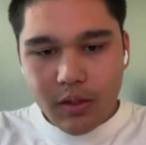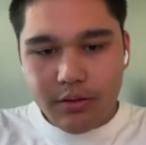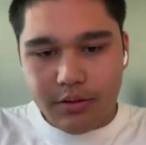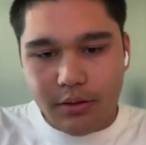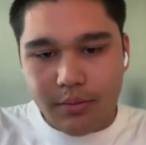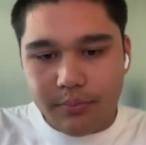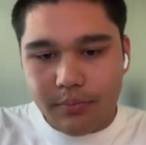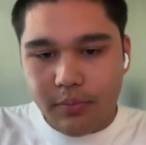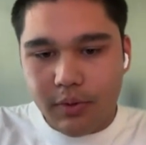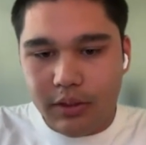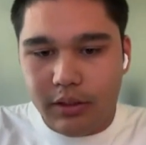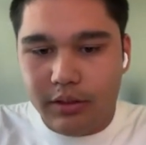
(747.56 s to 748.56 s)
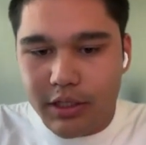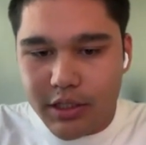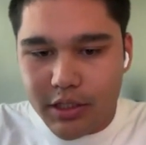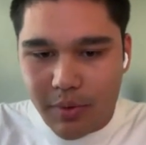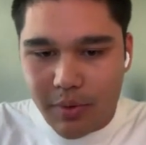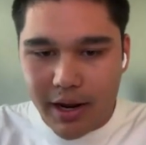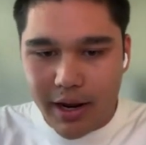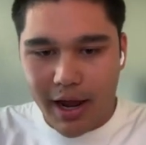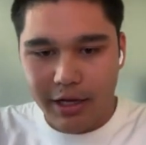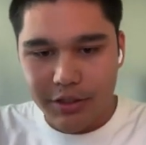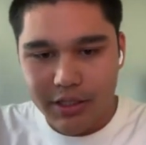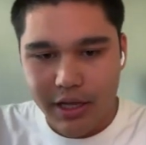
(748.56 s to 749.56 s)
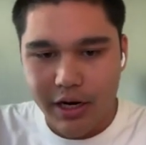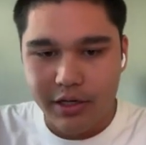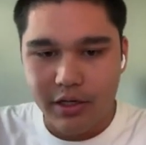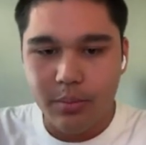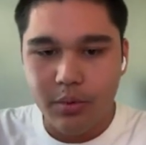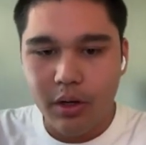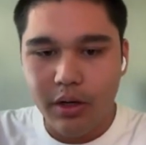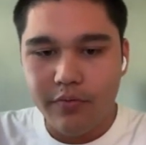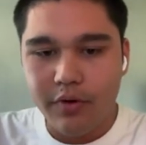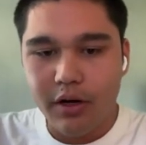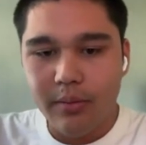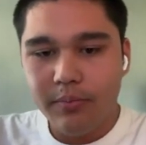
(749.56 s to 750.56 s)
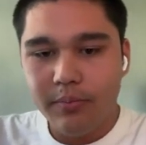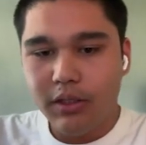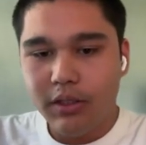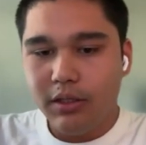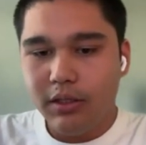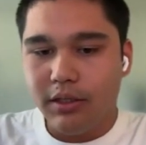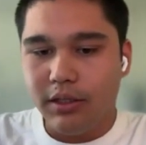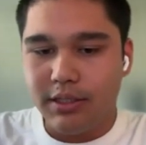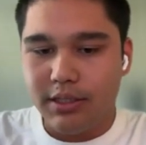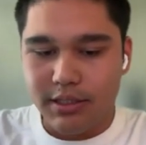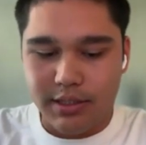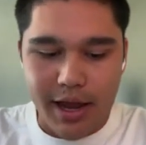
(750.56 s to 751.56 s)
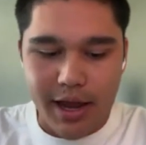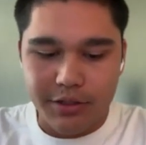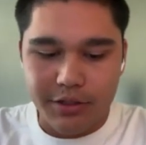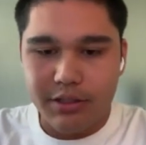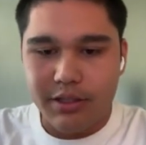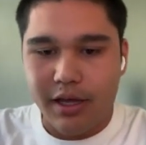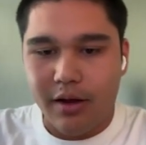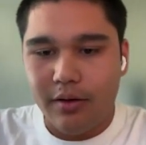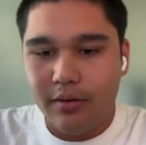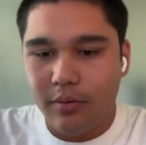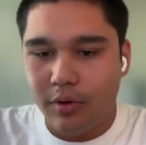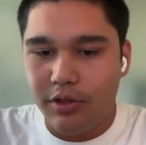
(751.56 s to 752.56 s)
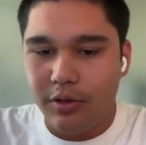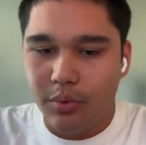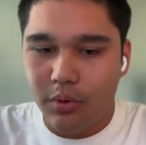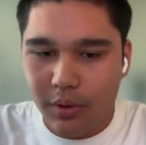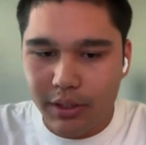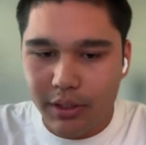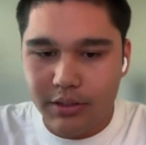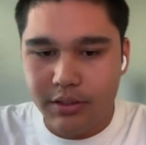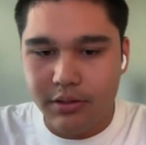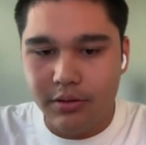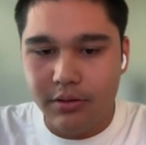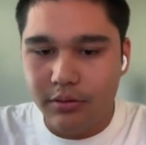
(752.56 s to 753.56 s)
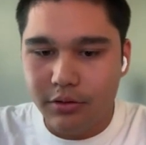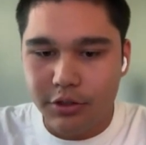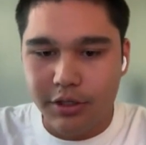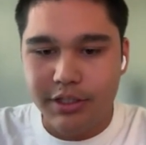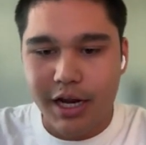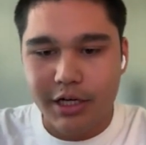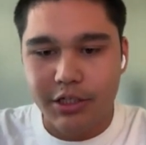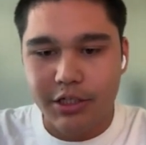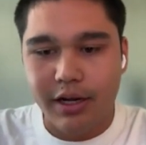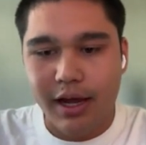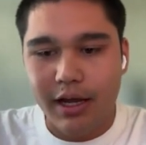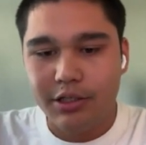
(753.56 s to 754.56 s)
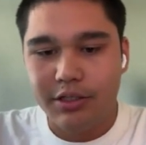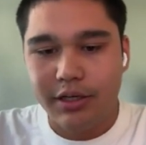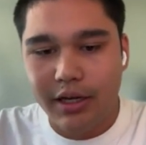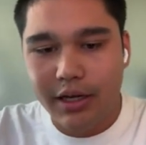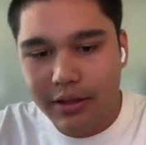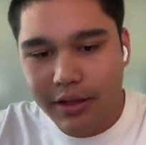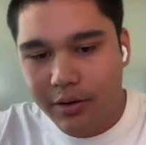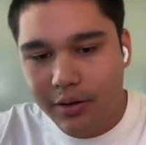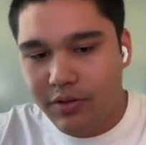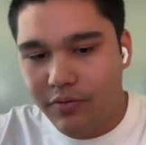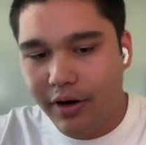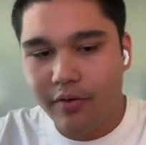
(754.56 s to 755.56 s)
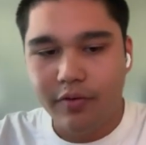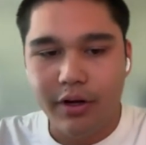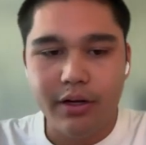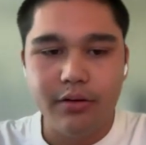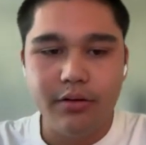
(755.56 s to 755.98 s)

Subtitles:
So this is my address that I deployed from. This is the address that we're deploying to, transaction hash, and that it was verified.